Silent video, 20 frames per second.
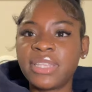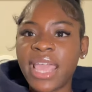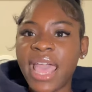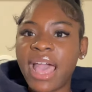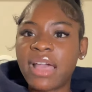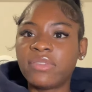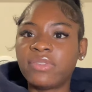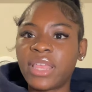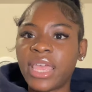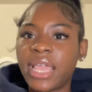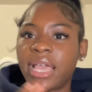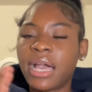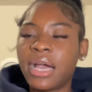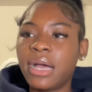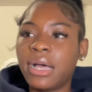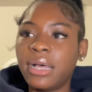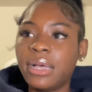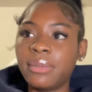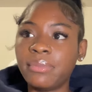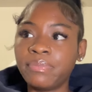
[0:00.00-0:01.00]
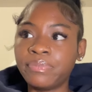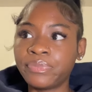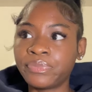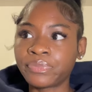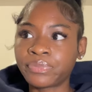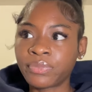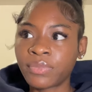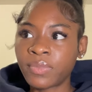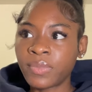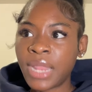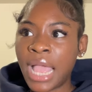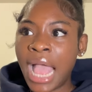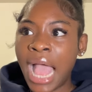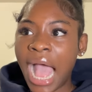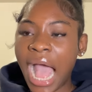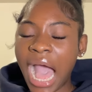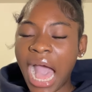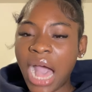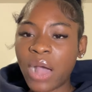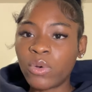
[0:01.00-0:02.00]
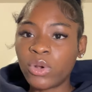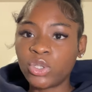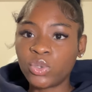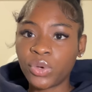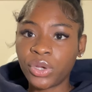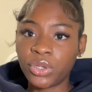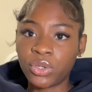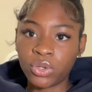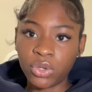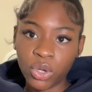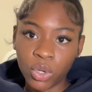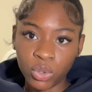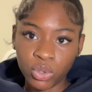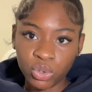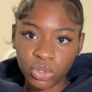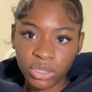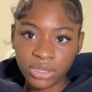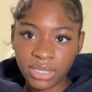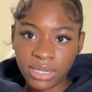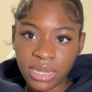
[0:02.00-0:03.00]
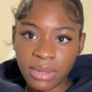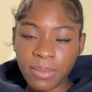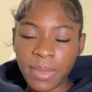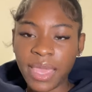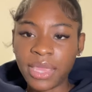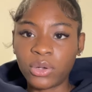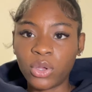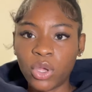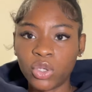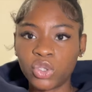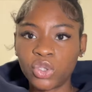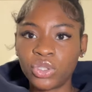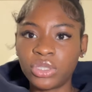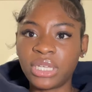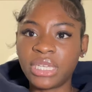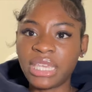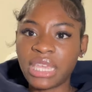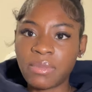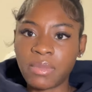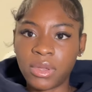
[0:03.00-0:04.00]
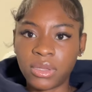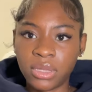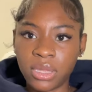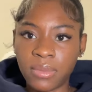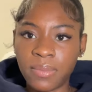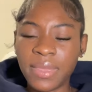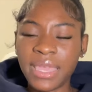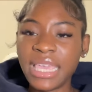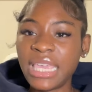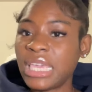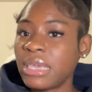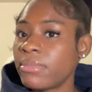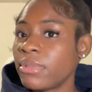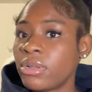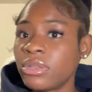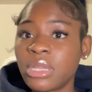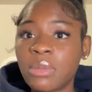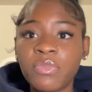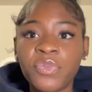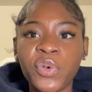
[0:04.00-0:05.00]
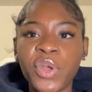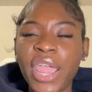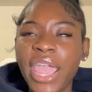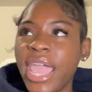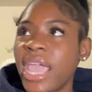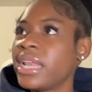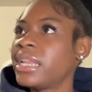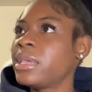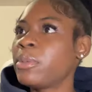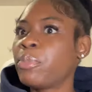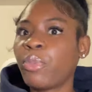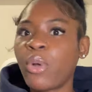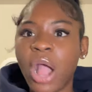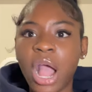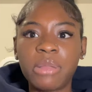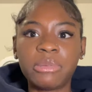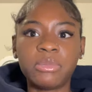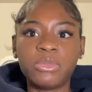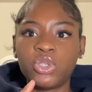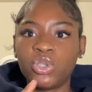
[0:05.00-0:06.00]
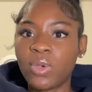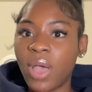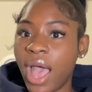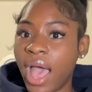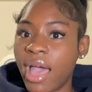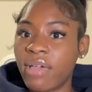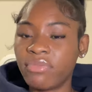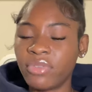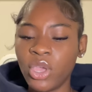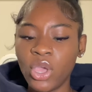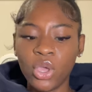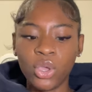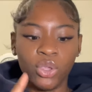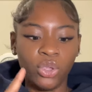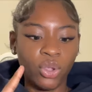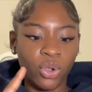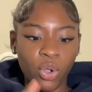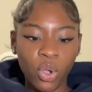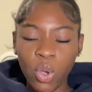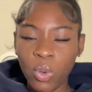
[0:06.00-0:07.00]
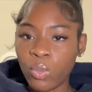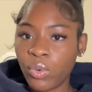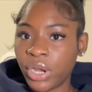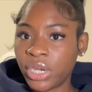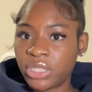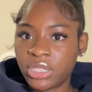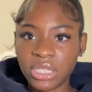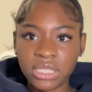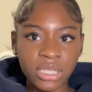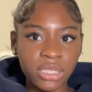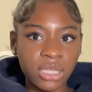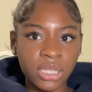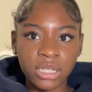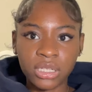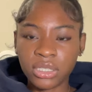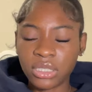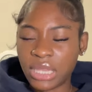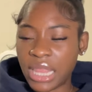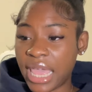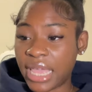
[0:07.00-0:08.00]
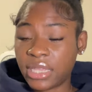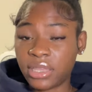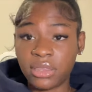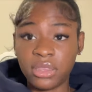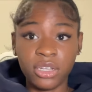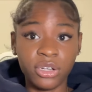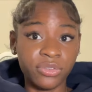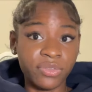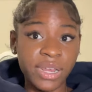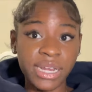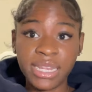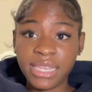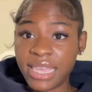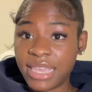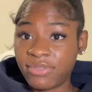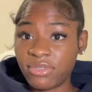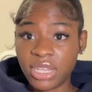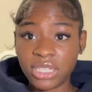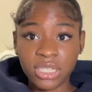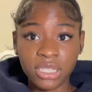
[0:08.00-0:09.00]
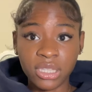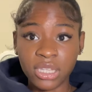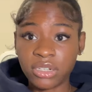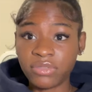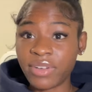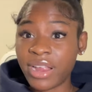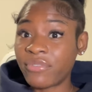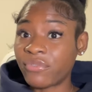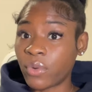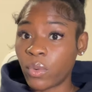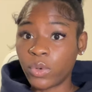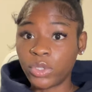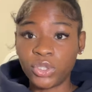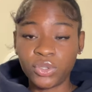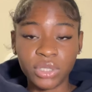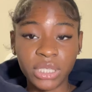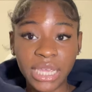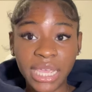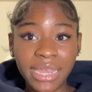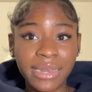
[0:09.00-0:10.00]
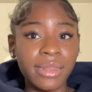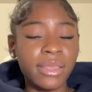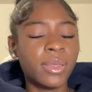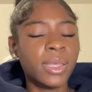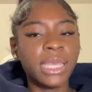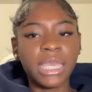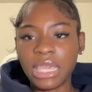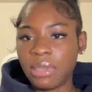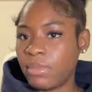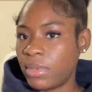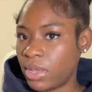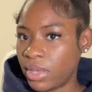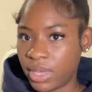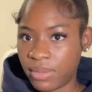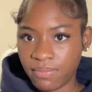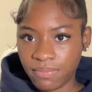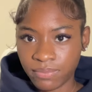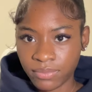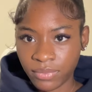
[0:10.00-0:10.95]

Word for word: they have like um hours where you could go talk to them and also you could email them. Email them for any problems you have. Your homework doesn't look like the grade he gave you doesn't look right for what you did, email him.